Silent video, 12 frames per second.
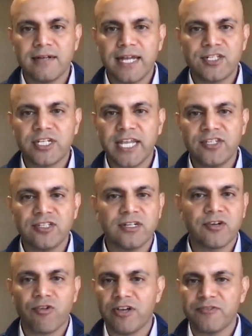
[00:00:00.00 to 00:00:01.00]

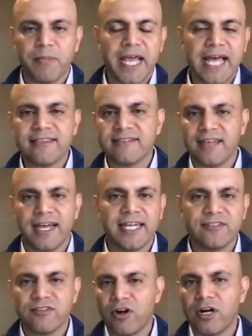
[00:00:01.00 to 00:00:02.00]
education across math,
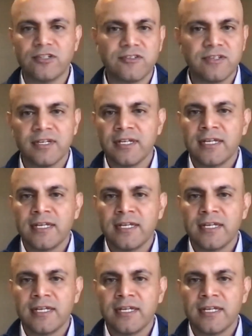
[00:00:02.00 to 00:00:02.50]
science, arts,